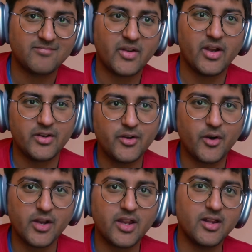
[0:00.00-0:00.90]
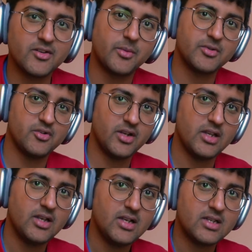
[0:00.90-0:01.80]
Why are you not taking this
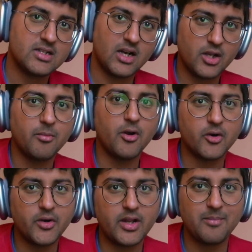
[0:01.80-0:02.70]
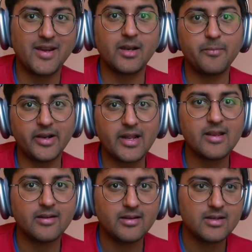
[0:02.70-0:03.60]
opportunity? Start your blog today, make it
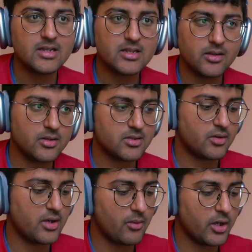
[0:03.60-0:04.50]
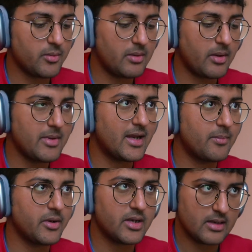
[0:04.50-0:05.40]
pretty. Uh, so, what do you mean by make
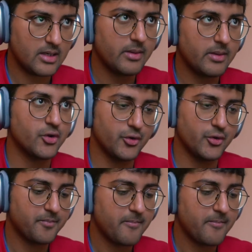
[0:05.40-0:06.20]
it pretty? Let me show you.